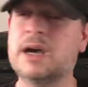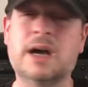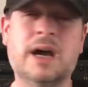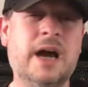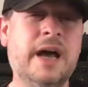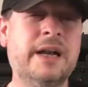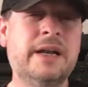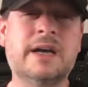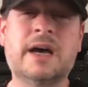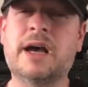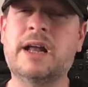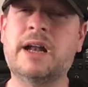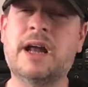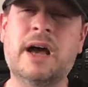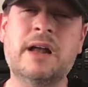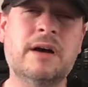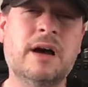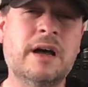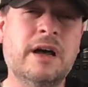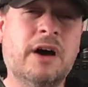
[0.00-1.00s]
and
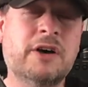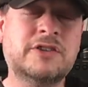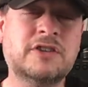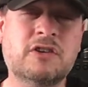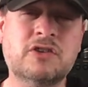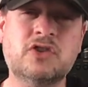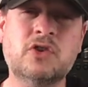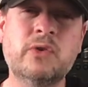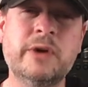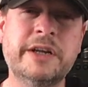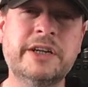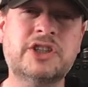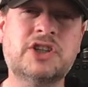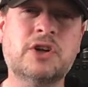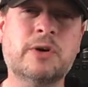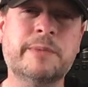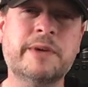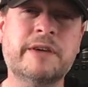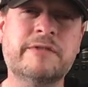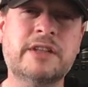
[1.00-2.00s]
I saw it in a
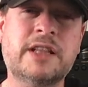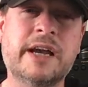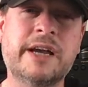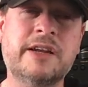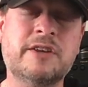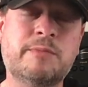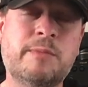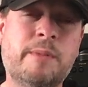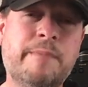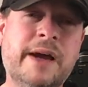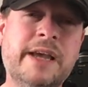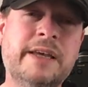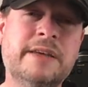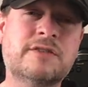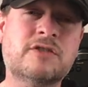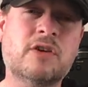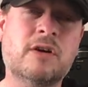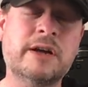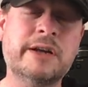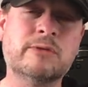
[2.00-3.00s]
shop the other day, and it's my mate's
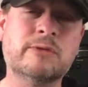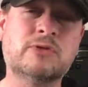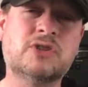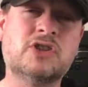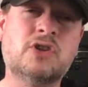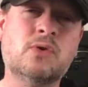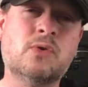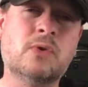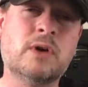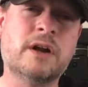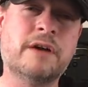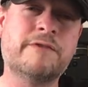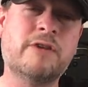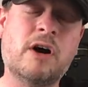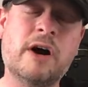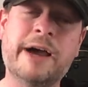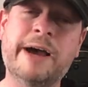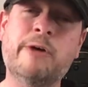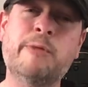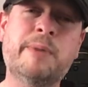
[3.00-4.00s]
got a little stall, and I thought
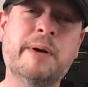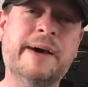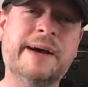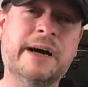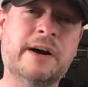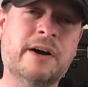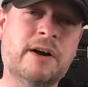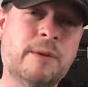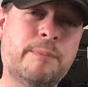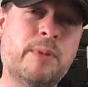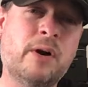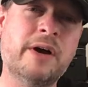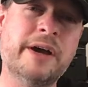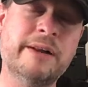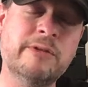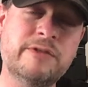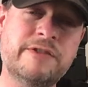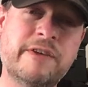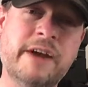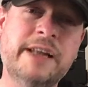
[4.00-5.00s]
I'll help him out and I'll buy it. It
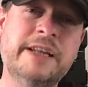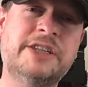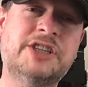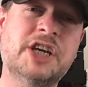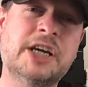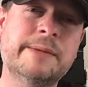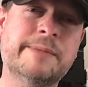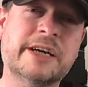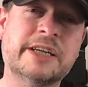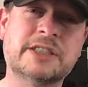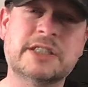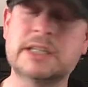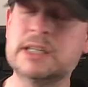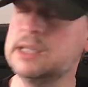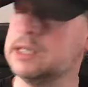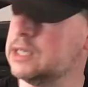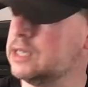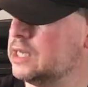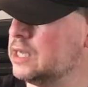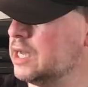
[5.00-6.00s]
was fairly cheap, actually.
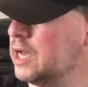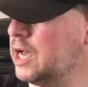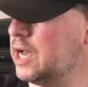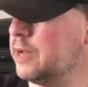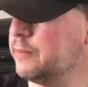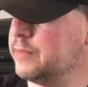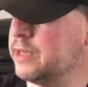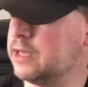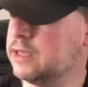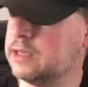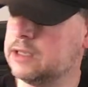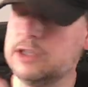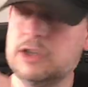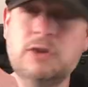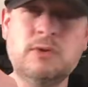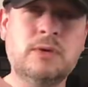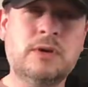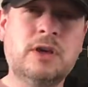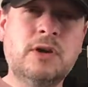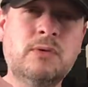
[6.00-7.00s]

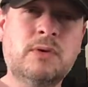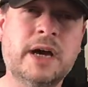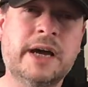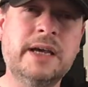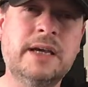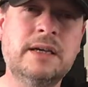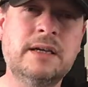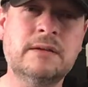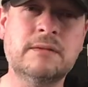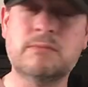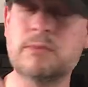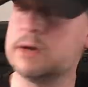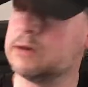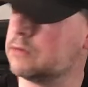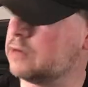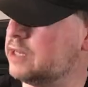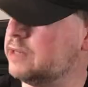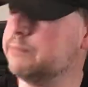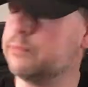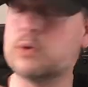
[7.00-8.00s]
UK,
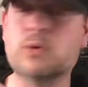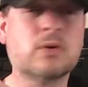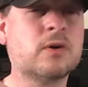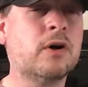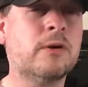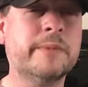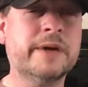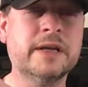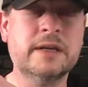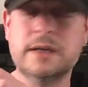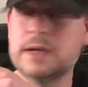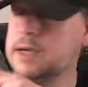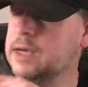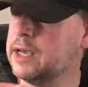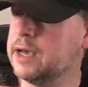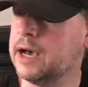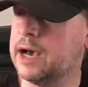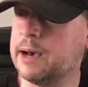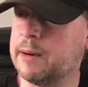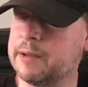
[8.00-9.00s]
import copy.
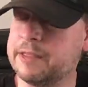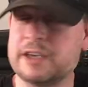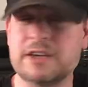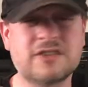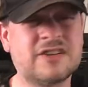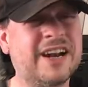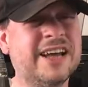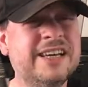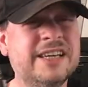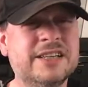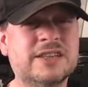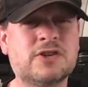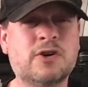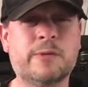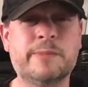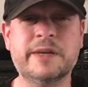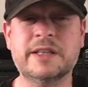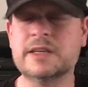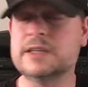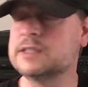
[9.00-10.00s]
I think it's an 80s
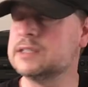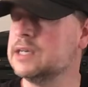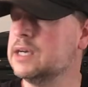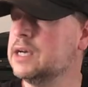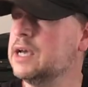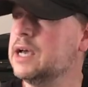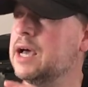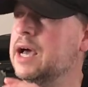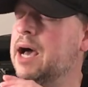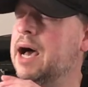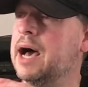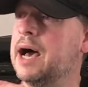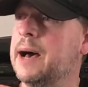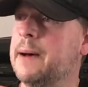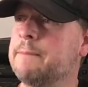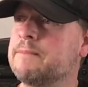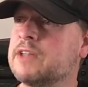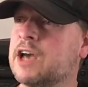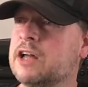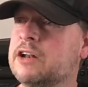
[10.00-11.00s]
copy, this.
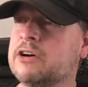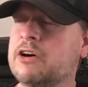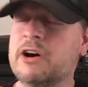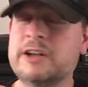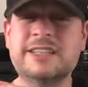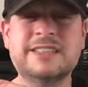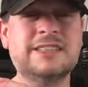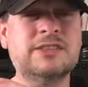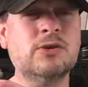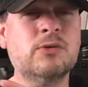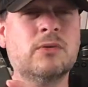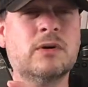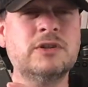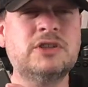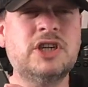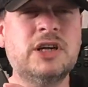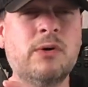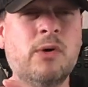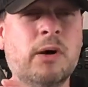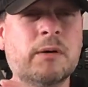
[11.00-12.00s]
And I just thought, do
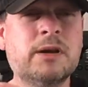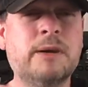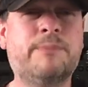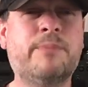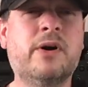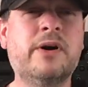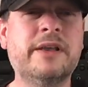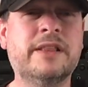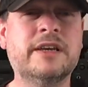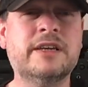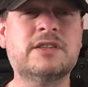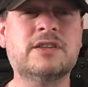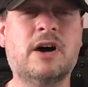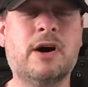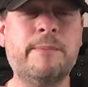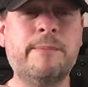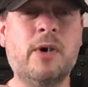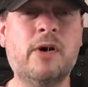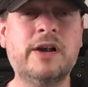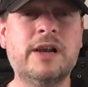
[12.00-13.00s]
you know what, I'm going to buy this, I
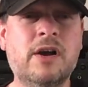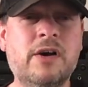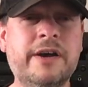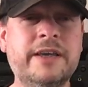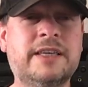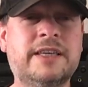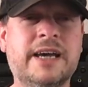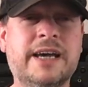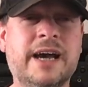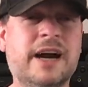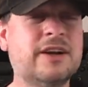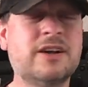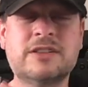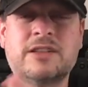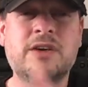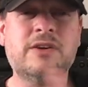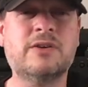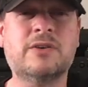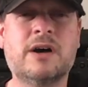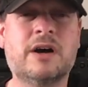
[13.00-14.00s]
might like it. And I
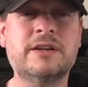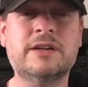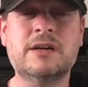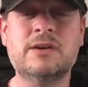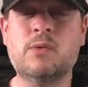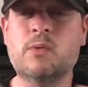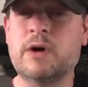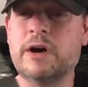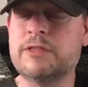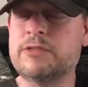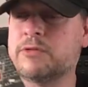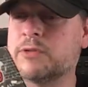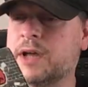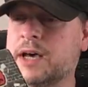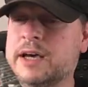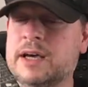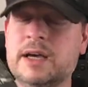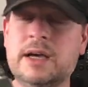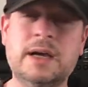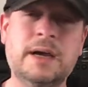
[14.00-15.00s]
don't know why I thought that.